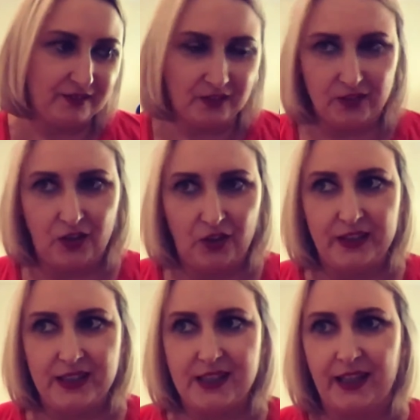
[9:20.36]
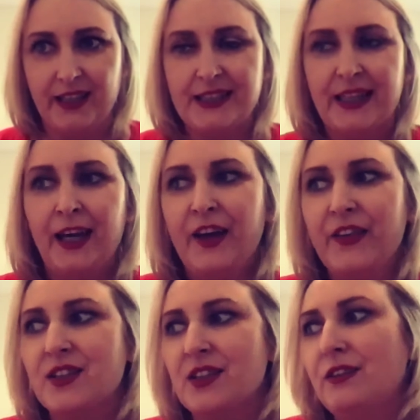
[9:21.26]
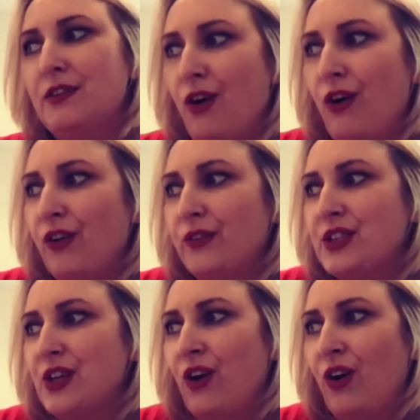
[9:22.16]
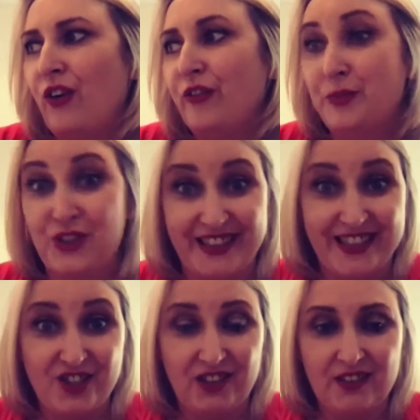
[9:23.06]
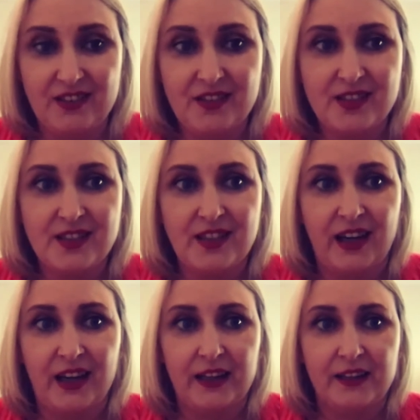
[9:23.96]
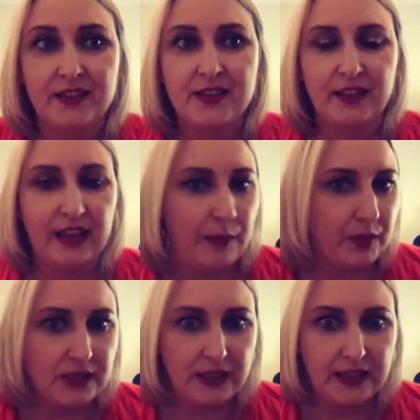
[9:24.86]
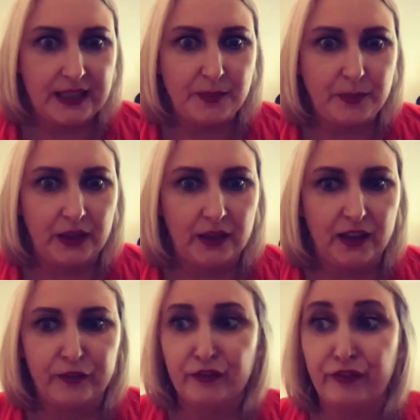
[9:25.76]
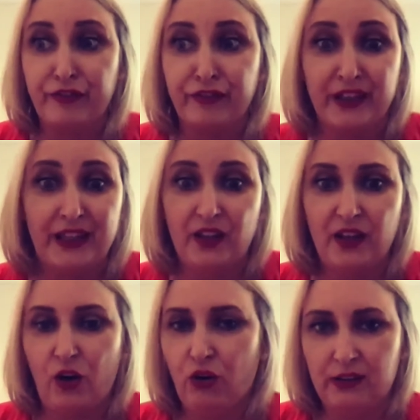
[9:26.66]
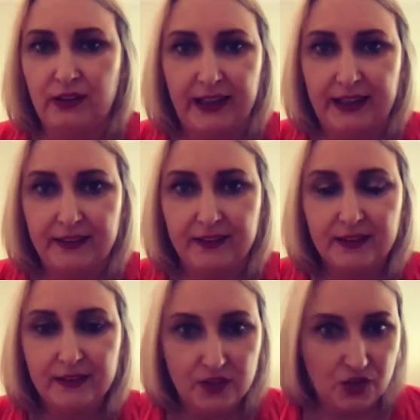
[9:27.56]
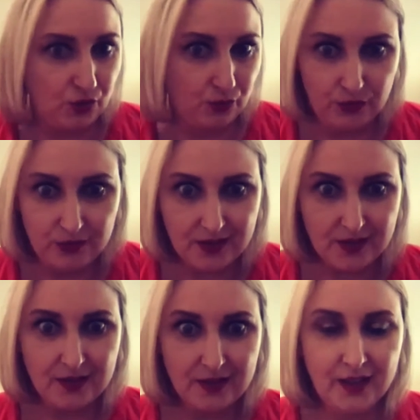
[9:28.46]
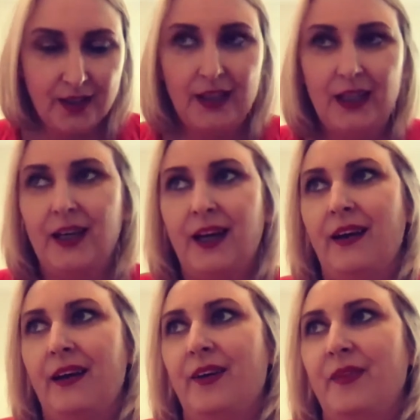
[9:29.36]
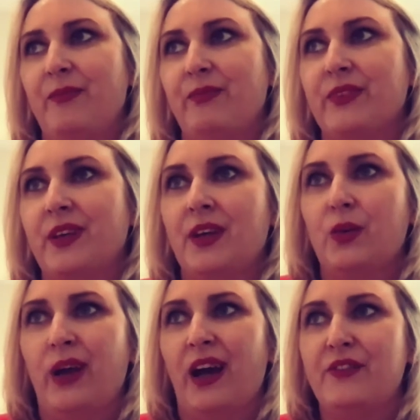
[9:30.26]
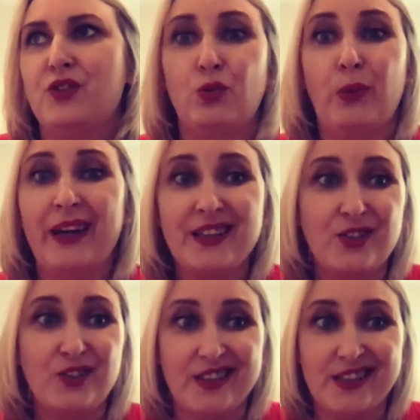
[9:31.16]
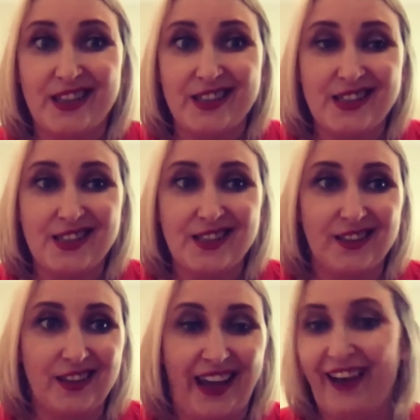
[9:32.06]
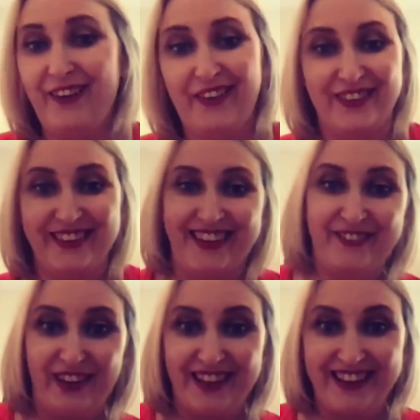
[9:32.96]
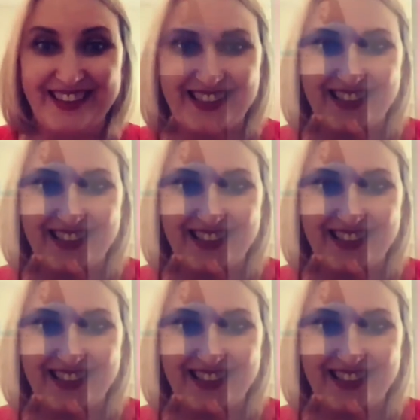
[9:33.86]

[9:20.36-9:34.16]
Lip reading: all these things. There's a lot of musicians and celebrities being given free online shows. We have Joe Wicks, who does his health and fitness